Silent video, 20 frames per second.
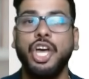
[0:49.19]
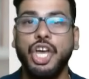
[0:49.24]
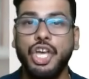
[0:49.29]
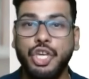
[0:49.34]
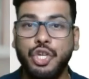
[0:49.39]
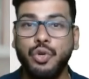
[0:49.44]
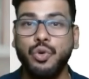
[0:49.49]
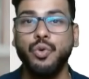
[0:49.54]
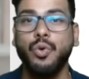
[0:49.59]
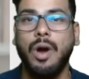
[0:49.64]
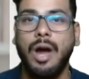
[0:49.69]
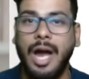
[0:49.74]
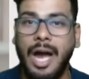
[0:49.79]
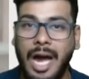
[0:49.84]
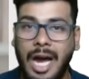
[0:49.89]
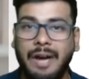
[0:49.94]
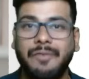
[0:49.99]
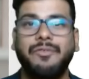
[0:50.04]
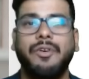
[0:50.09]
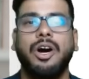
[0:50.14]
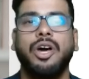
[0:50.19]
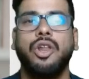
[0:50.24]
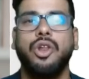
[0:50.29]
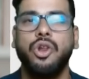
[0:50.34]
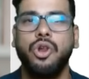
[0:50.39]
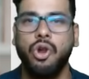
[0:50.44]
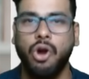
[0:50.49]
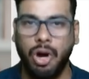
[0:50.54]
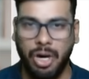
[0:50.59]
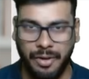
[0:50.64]
You have a
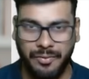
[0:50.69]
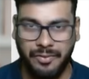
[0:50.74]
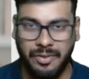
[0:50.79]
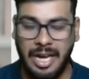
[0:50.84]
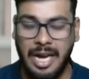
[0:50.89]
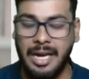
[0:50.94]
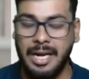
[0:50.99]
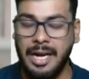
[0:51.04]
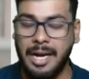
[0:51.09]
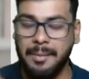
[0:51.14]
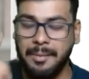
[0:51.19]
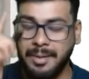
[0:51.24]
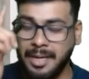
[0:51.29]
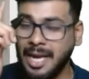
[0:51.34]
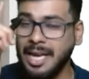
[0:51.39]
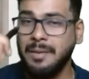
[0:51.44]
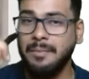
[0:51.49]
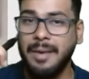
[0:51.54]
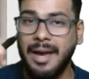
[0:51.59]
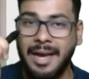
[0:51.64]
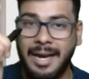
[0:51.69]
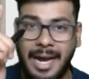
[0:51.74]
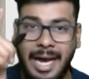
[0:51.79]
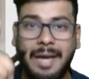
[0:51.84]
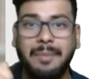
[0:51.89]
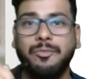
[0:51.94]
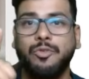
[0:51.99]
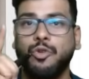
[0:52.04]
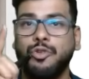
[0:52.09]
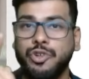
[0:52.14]
lot of time and
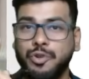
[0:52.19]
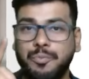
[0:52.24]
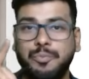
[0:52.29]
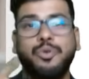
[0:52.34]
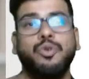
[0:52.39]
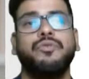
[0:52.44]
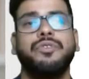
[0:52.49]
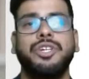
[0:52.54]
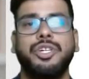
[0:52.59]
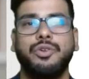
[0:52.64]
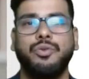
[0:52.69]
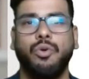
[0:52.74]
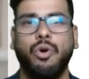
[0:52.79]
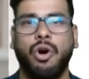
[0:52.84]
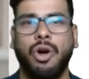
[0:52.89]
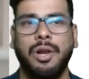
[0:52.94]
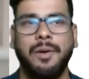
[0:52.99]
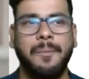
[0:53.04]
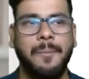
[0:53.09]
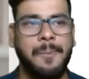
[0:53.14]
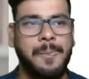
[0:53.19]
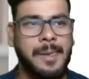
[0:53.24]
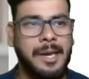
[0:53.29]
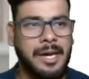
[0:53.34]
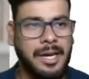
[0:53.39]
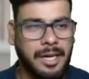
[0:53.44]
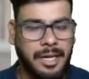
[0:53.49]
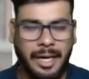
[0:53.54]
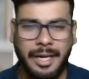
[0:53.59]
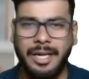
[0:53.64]
I'm going to prove it to you all,
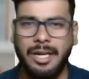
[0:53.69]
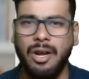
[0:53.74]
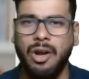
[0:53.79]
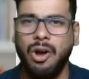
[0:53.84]
right?